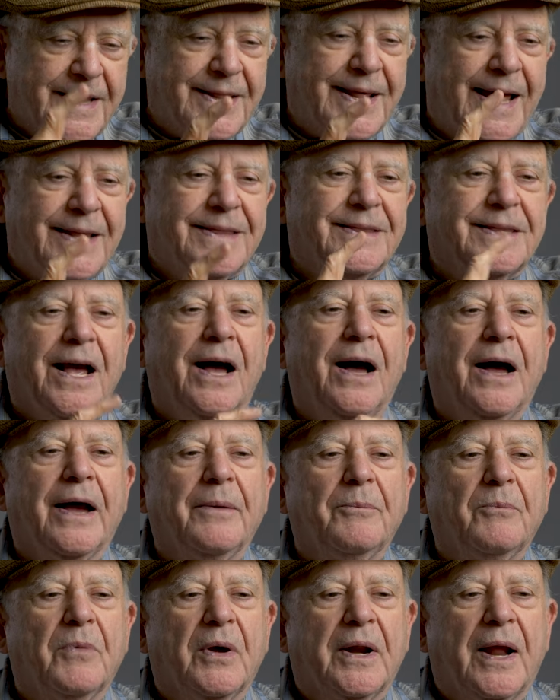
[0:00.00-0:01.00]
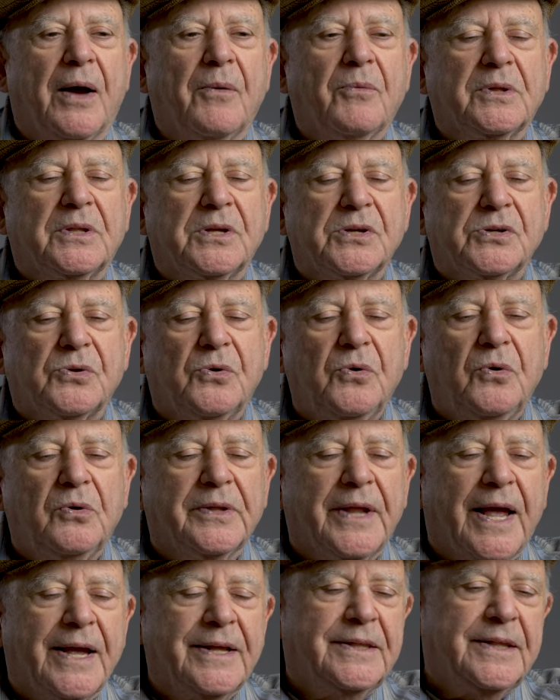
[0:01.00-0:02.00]
in that time, when I went to school
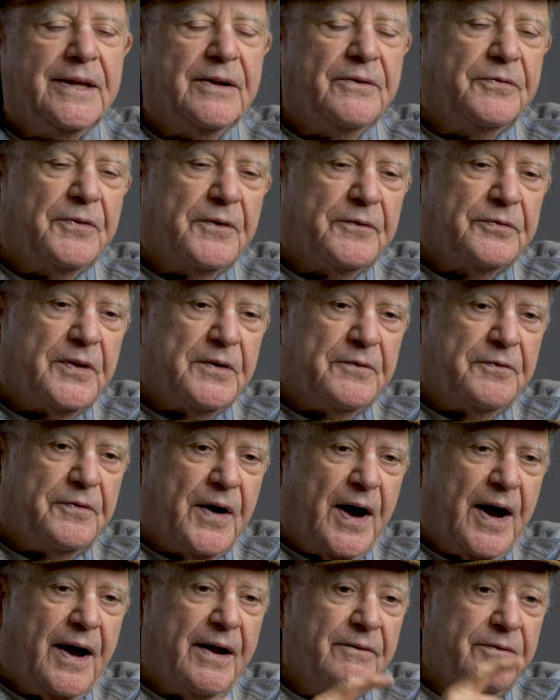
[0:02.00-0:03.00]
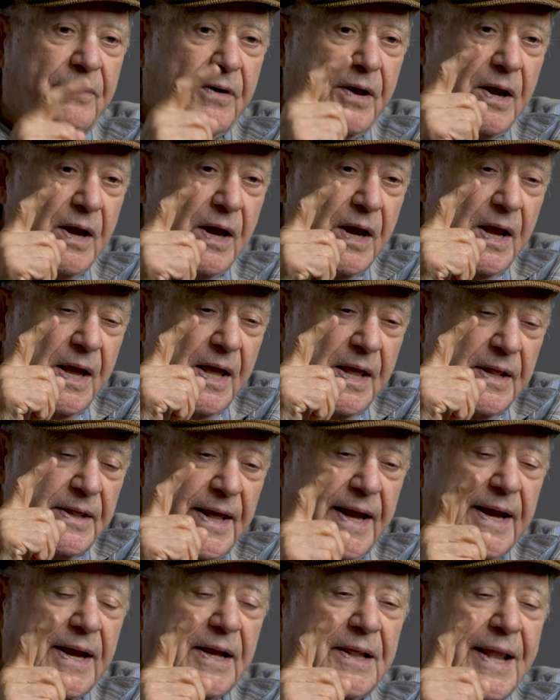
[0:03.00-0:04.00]
in 1955,
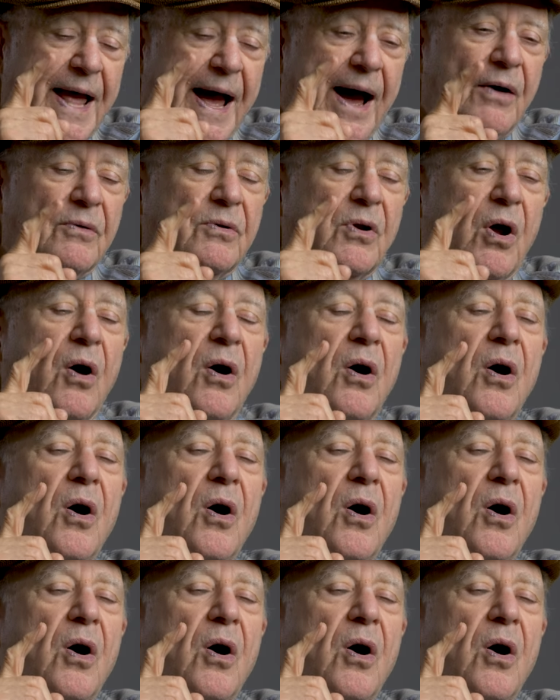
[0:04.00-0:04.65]
they allowed,